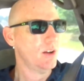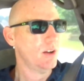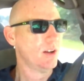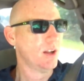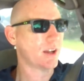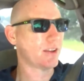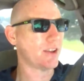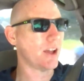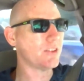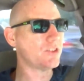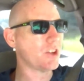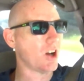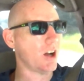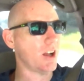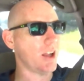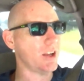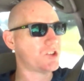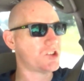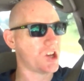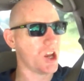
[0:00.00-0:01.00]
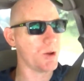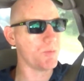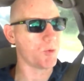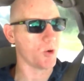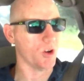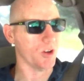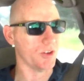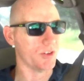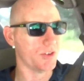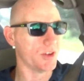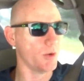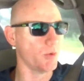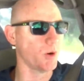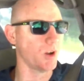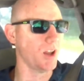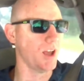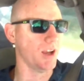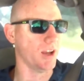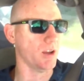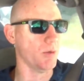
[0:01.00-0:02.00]
Like, 'cause I saw cheap ones that were
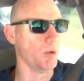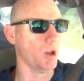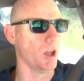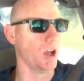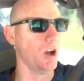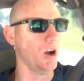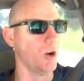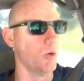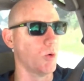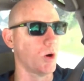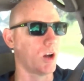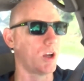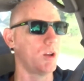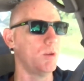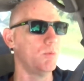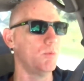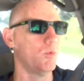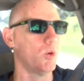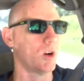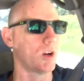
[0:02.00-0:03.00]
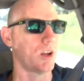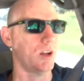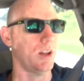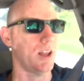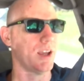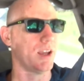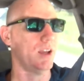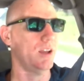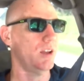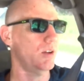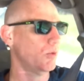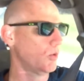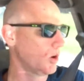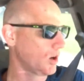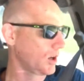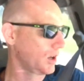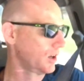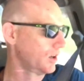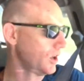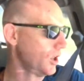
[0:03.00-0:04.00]
like, you'd be like, oh, working, working, like,
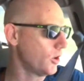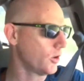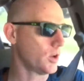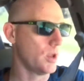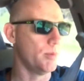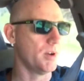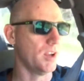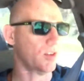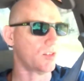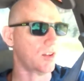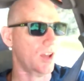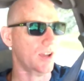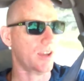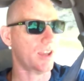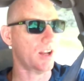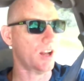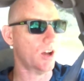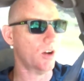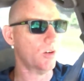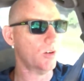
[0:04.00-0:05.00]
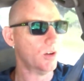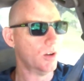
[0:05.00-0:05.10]
working load limit is like, you know,